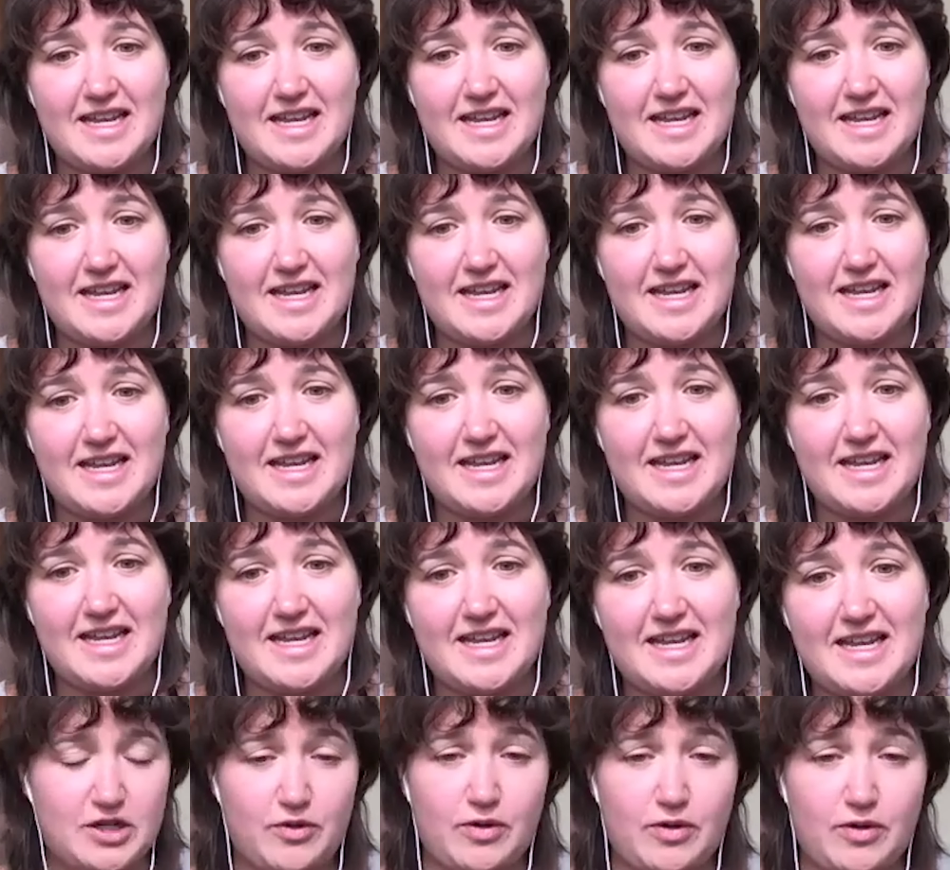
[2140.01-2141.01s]
initiatives,
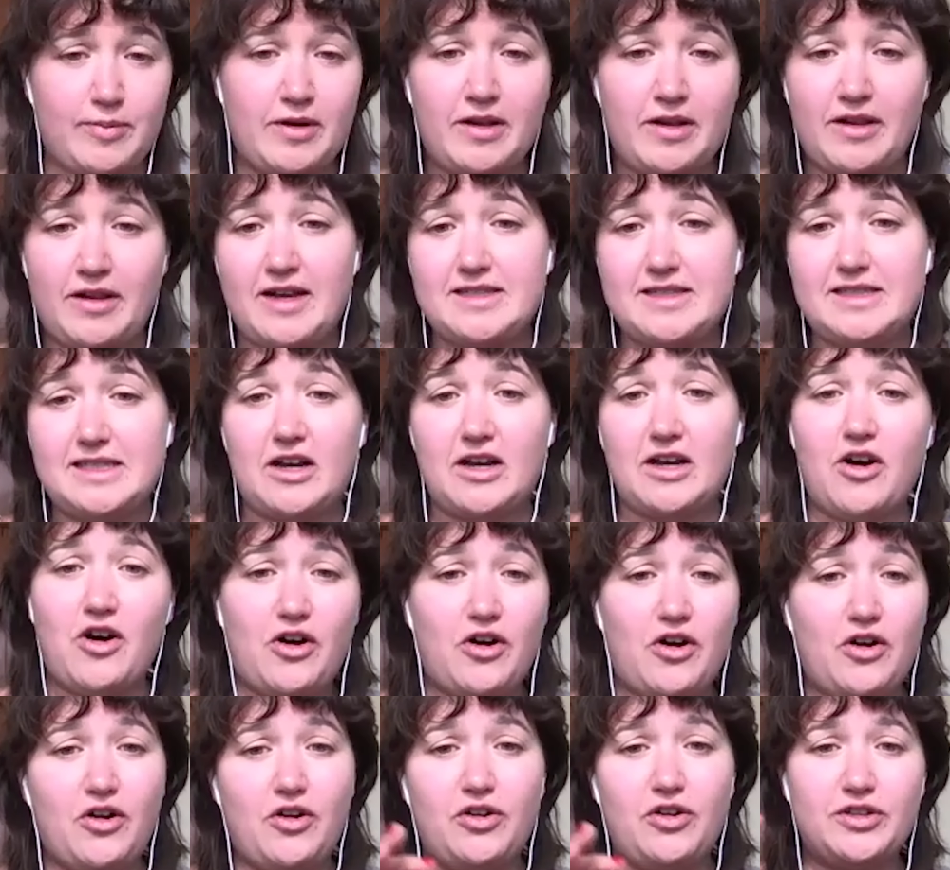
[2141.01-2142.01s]
which are decriminalizing
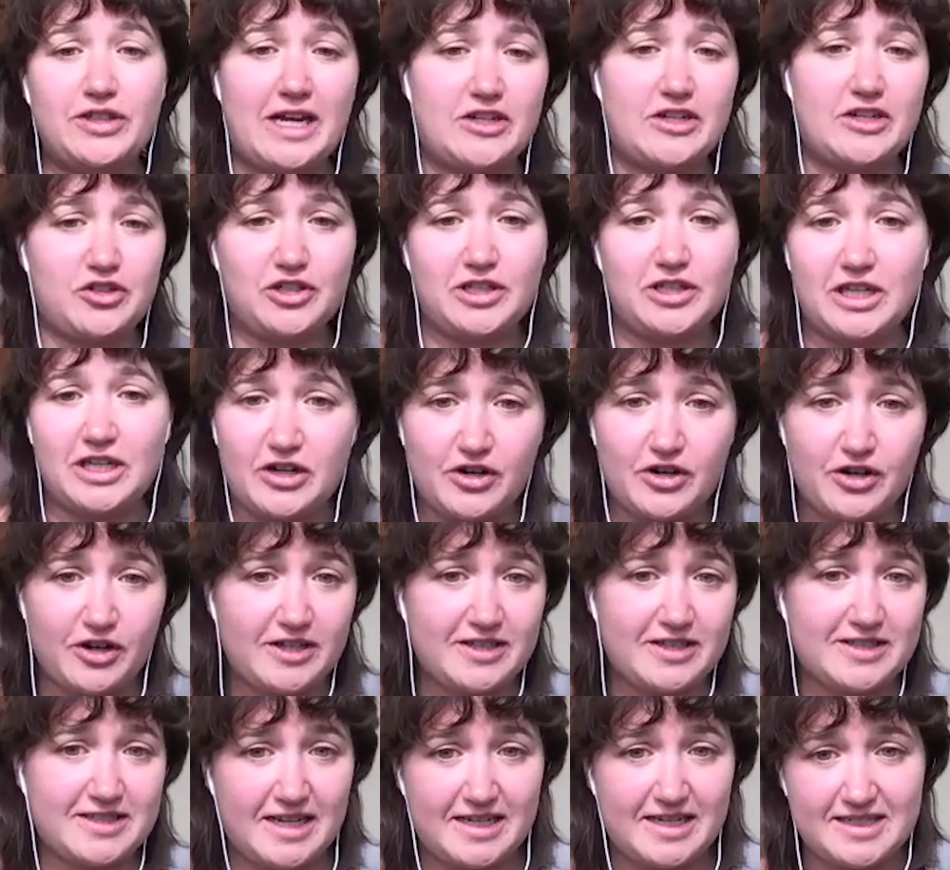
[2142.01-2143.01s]
all naturally occurring
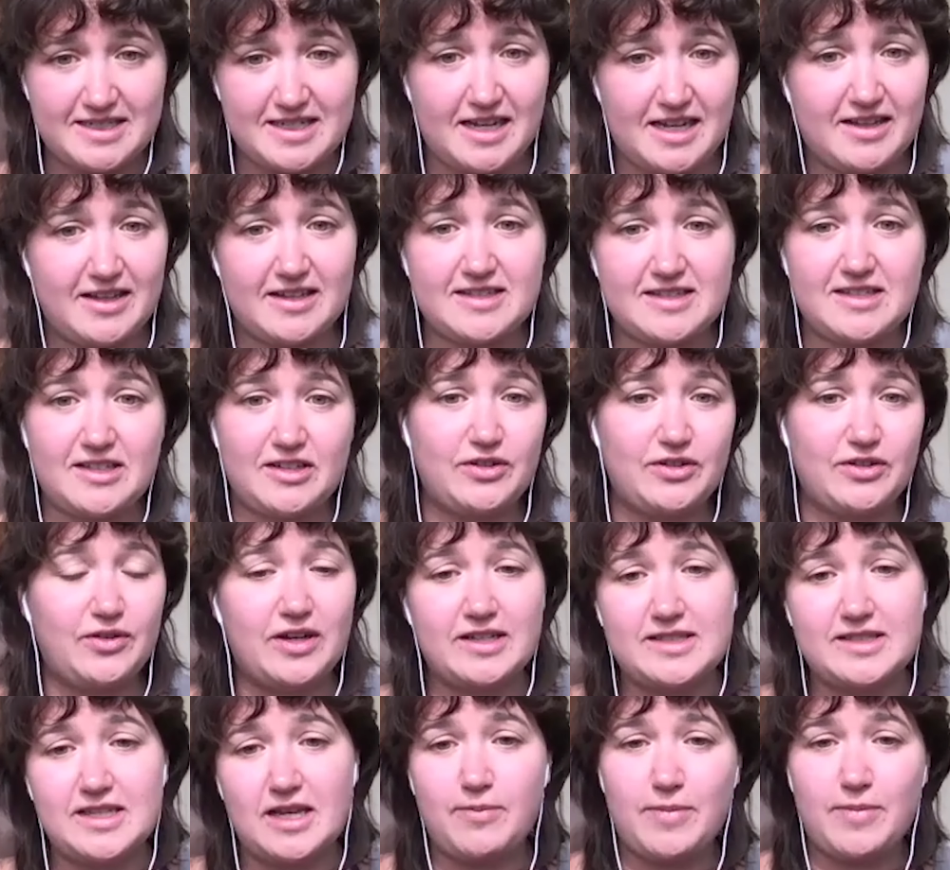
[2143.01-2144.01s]
psychedelics, including
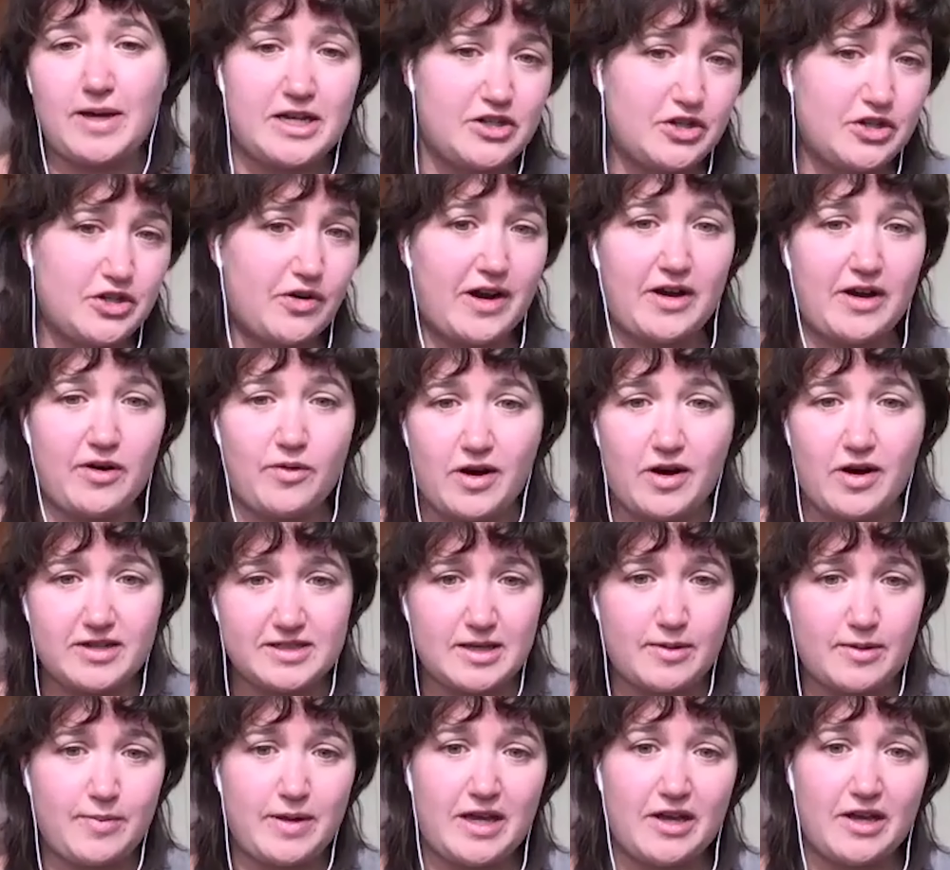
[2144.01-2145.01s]
San Pedro,
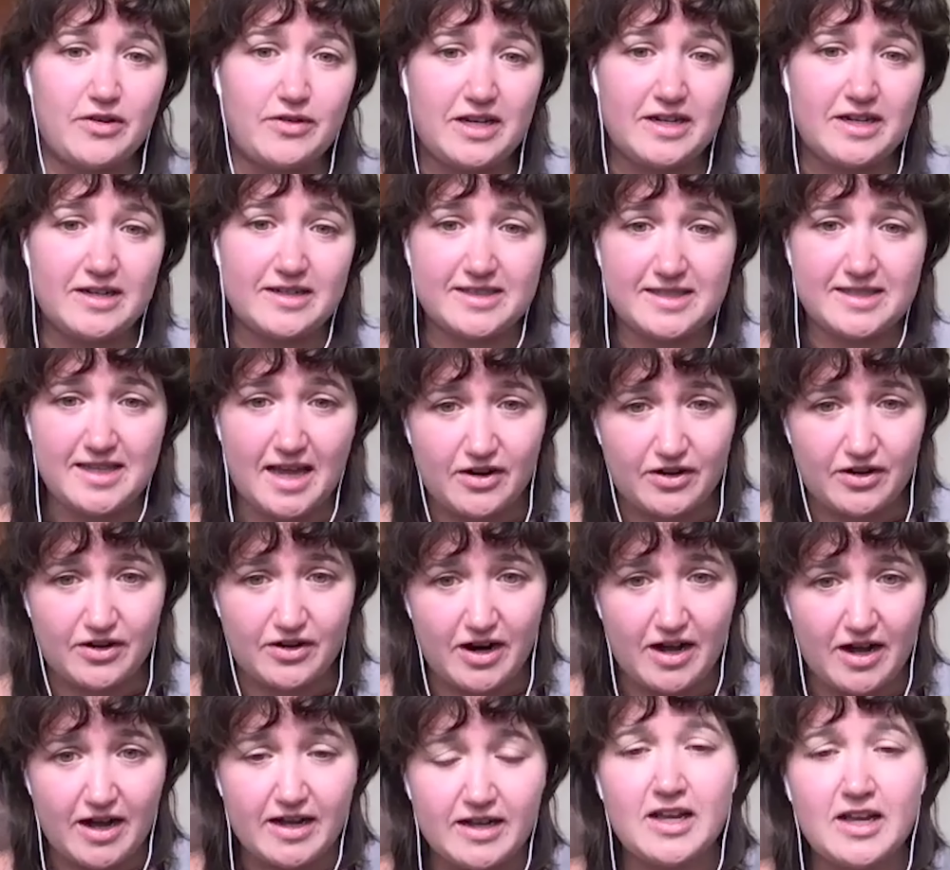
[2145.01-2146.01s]
ayahuasca, peyote,
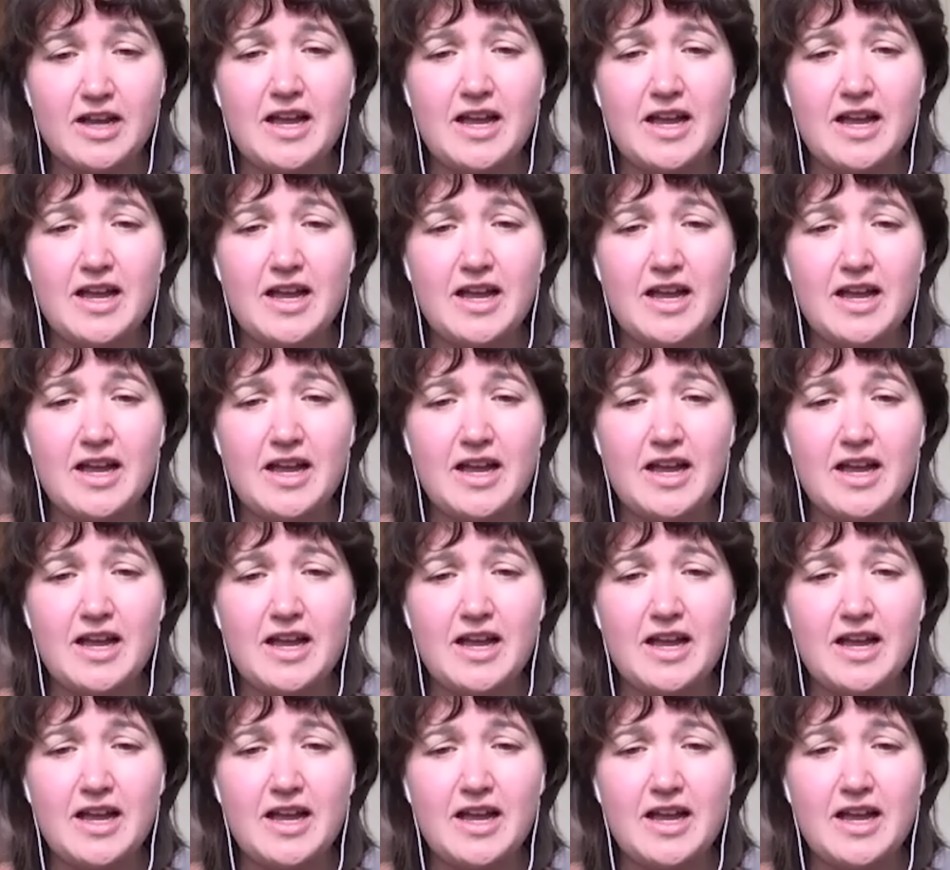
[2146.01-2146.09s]
etc.